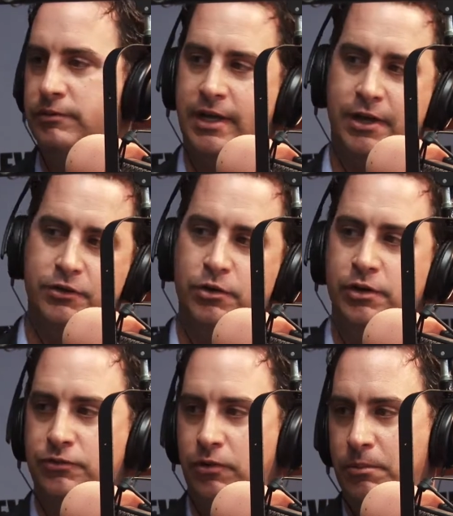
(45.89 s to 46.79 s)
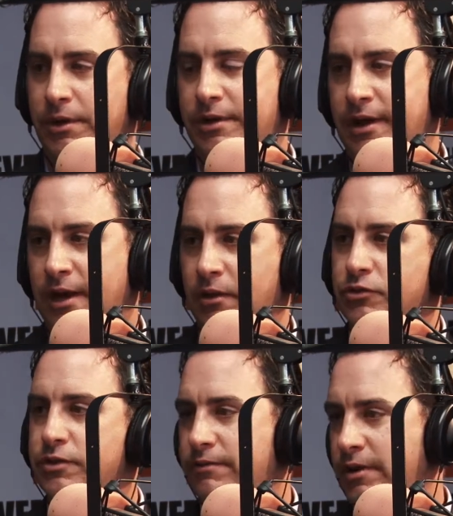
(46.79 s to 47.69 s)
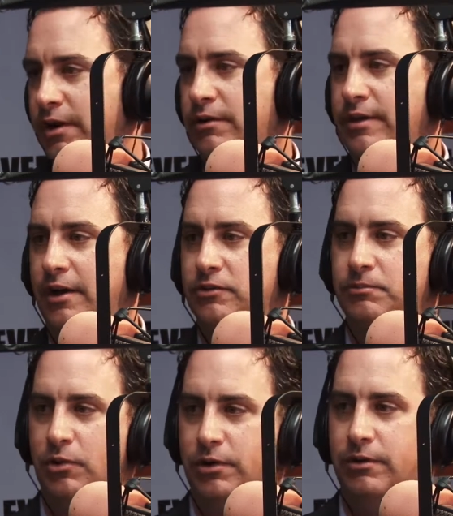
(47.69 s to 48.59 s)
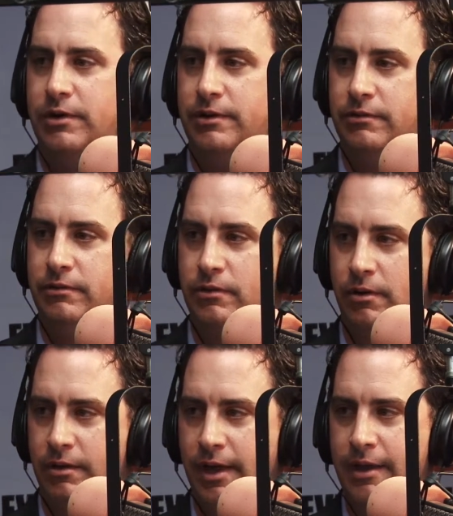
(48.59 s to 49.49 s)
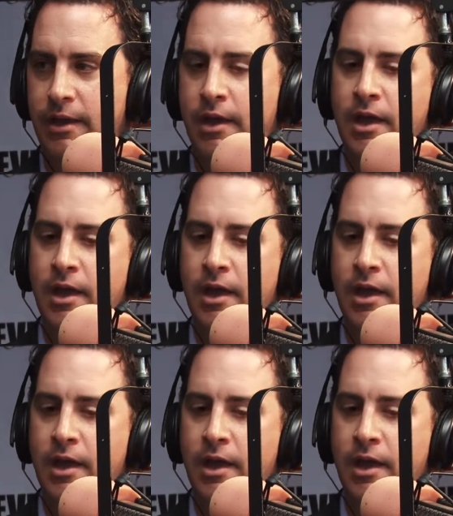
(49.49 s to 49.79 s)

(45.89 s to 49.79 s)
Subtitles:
10 units for $1 million, you have $100,000 per unit. Yeah. Okay?